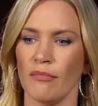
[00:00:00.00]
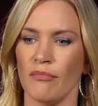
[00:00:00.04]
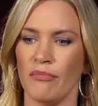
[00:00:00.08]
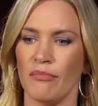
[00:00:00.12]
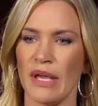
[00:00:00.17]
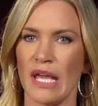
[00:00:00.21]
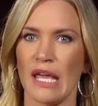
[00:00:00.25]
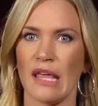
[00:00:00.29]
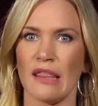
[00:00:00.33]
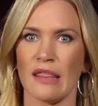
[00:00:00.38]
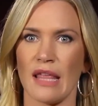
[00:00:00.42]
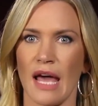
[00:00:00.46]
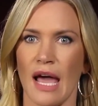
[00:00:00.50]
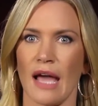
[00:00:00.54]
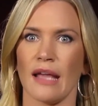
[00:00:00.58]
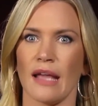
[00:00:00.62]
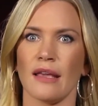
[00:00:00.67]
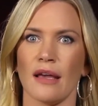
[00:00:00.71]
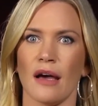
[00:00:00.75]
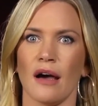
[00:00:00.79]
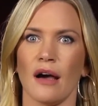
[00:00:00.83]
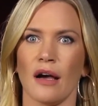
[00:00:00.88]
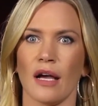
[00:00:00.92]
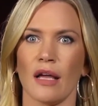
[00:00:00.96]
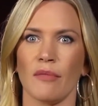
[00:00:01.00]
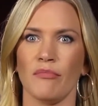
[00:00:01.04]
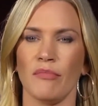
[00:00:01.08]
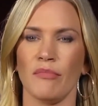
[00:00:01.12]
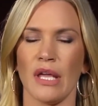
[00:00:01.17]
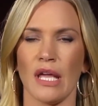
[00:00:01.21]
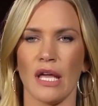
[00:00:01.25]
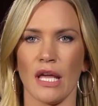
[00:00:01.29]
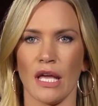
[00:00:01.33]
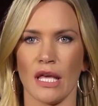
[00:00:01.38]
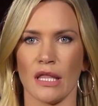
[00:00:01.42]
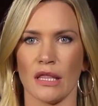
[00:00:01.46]
being that young and
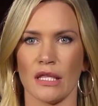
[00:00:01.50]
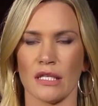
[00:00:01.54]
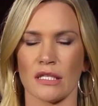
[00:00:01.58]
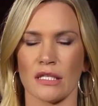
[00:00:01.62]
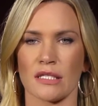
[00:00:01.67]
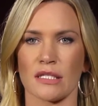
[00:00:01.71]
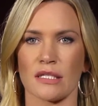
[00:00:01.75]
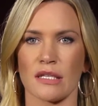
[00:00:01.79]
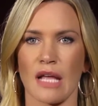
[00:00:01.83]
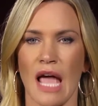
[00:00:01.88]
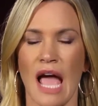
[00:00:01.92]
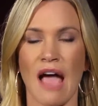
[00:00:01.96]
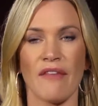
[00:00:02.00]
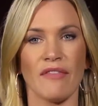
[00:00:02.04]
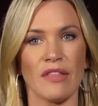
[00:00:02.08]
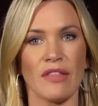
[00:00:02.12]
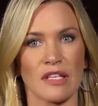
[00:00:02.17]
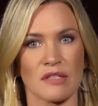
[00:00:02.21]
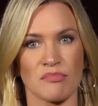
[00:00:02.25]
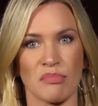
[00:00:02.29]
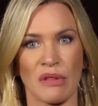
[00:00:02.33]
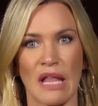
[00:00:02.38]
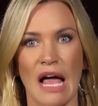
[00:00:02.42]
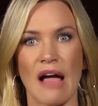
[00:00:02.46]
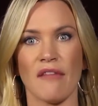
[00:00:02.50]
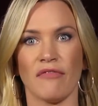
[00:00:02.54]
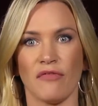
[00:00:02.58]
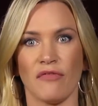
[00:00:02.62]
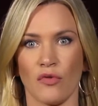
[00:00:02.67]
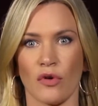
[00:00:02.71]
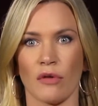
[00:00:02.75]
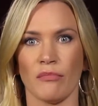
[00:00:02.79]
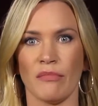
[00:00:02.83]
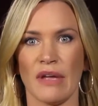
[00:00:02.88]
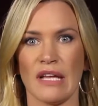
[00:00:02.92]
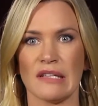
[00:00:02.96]
being in this, having this
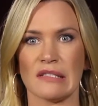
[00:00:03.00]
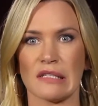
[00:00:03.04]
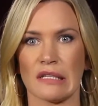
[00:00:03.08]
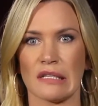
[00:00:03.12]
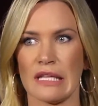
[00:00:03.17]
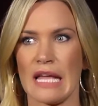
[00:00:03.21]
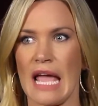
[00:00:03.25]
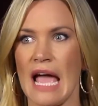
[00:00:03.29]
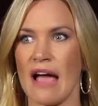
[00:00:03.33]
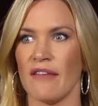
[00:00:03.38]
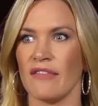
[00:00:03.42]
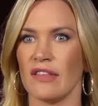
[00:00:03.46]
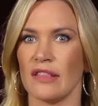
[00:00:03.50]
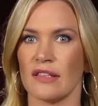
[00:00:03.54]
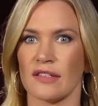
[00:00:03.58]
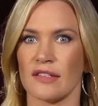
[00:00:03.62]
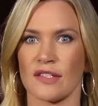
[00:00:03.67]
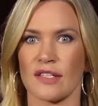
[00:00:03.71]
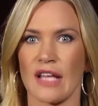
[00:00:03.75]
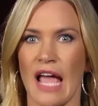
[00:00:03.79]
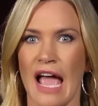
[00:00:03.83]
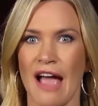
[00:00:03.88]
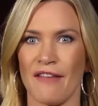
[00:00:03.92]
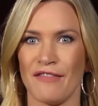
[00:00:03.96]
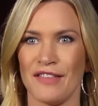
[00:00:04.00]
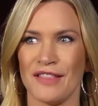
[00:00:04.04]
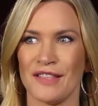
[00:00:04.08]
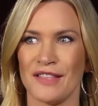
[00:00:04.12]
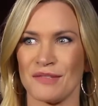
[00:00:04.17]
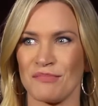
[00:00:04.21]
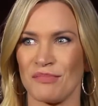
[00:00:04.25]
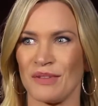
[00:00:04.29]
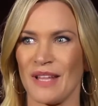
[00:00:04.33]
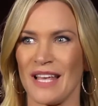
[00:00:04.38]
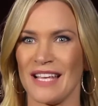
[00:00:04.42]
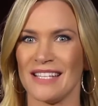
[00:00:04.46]
platform, basically having this
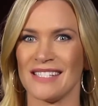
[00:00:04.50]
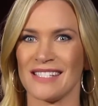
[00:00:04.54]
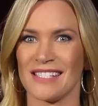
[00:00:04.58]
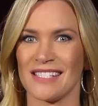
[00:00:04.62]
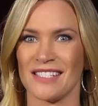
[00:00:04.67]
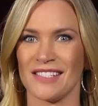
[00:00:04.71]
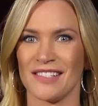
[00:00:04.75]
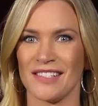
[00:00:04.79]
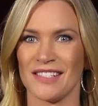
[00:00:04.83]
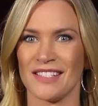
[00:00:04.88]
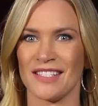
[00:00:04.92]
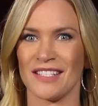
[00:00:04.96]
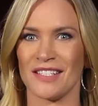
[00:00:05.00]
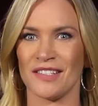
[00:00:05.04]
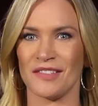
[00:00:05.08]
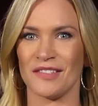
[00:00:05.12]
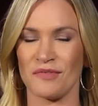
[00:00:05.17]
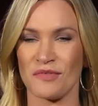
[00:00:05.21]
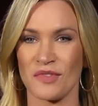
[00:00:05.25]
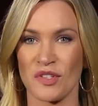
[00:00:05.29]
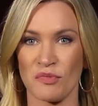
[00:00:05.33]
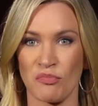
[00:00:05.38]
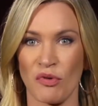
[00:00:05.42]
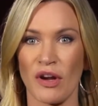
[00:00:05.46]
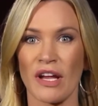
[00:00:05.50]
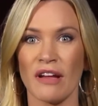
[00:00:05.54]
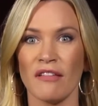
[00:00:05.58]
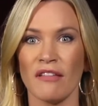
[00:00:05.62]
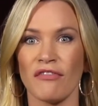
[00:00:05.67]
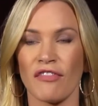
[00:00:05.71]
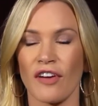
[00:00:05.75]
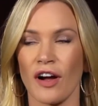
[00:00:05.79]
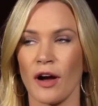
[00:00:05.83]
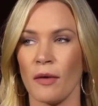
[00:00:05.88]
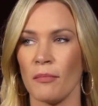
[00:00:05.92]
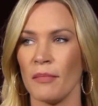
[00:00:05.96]
place to spring
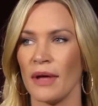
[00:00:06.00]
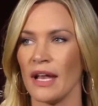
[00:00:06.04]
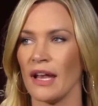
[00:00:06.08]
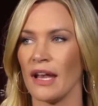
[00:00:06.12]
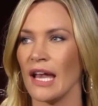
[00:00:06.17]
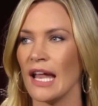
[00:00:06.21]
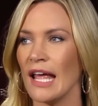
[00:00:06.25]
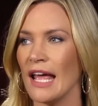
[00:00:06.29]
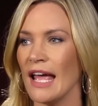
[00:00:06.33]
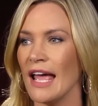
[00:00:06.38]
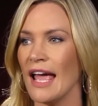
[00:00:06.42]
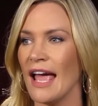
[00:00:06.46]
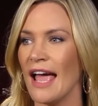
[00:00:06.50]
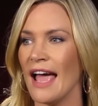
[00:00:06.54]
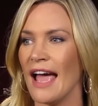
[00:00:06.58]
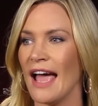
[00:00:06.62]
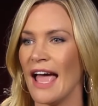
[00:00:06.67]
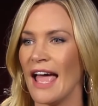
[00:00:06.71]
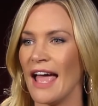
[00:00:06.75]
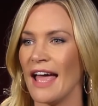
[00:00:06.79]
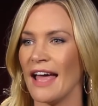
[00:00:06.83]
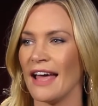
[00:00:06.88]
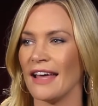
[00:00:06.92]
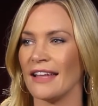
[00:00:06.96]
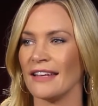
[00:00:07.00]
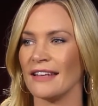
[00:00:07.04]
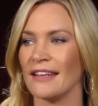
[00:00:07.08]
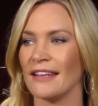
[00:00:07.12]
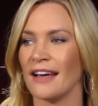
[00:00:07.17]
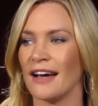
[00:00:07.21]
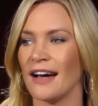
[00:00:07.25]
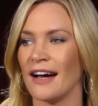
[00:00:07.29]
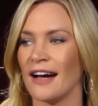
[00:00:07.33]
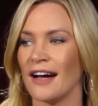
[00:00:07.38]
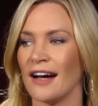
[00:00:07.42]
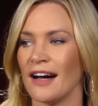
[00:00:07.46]
from
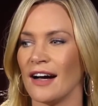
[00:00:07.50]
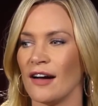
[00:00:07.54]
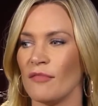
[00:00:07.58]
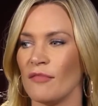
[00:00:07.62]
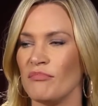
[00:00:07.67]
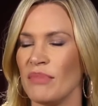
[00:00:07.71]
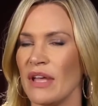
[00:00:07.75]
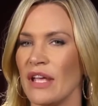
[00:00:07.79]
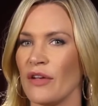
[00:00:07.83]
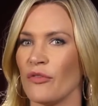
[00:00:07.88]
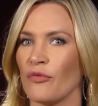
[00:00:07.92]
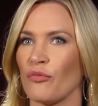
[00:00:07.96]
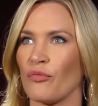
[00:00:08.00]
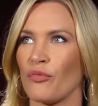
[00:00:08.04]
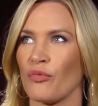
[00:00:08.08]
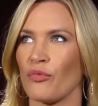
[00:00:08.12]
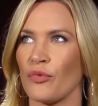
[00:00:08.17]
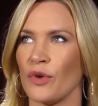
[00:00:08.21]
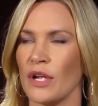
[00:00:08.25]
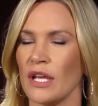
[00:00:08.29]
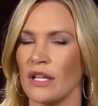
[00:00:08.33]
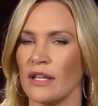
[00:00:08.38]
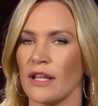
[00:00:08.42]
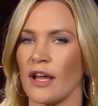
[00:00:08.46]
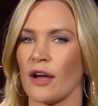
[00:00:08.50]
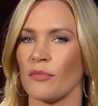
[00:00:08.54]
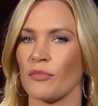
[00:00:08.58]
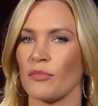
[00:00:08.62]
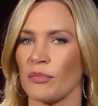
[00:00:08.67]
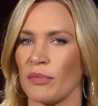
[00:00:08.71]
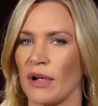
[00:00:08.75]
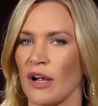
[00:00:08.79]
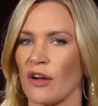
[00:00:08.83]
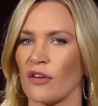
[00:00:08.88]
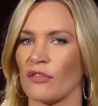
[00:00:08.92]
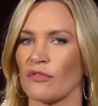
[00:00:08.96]
and being really
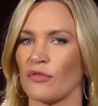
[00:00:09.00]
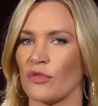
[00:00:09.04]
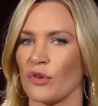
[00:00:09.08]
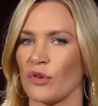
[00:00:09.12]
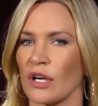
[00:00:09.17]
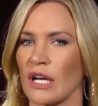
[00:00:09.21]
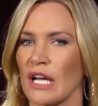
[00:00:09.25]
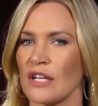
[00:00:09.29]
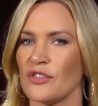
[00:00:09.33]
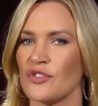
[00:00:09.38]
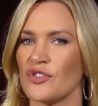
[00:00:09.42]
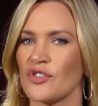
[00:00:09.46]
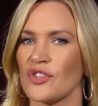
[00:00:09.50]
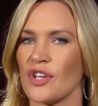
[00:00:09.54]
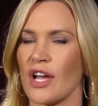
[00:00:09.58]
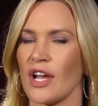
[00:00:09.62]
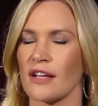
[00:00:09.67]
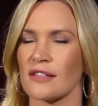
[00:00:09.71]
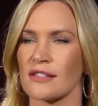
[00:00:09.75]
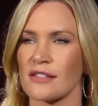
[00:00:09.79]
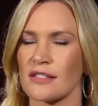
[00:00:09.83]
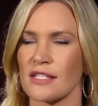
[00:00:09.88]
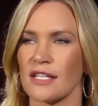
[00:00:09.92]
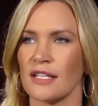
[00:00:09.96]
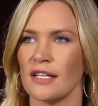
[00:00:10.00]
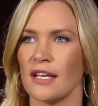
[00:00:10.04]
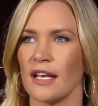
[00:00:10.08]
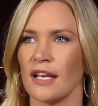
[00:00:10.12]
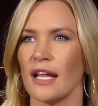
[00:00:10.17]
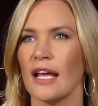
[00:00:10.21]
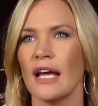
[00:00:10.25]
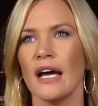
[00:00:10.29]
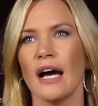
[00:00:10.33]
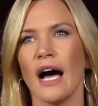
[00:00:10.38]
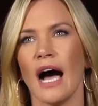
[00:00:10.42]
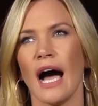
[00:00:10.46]
unprepared for it.
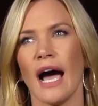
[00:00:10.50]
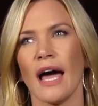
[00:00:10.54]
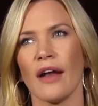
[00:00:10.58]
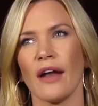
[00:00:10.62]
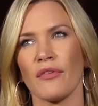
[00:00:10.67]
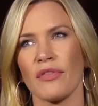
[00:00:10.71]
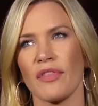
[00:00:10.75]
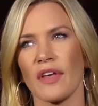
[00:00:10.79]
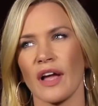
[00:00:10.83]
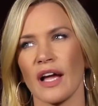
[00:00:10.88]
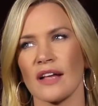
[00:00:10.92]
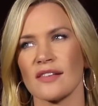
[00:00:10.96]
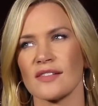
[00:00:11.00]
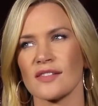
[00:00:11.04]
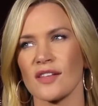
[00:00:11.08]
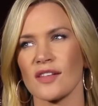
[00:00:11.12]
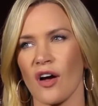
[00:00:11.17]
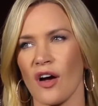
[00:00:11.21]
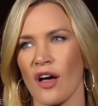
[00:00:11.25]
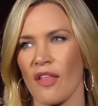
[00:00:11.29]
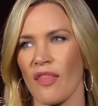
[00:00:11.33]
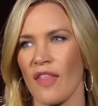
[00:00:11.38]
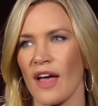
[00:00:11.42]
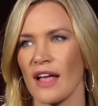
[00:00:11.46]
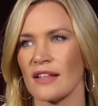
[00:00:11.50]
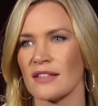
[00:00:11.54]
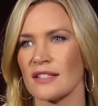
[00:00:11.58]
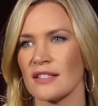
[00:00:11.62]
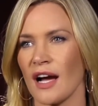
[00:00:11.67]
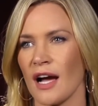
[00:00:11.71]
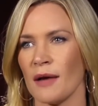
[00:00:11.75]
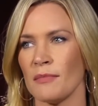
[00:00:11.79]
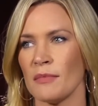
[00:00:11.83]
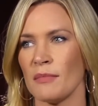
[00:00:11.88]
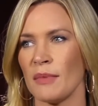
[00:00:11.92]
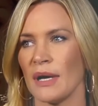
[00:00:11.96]
I don't think I saw at that
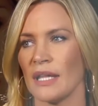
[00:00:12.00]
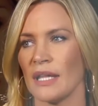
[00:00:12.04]
time in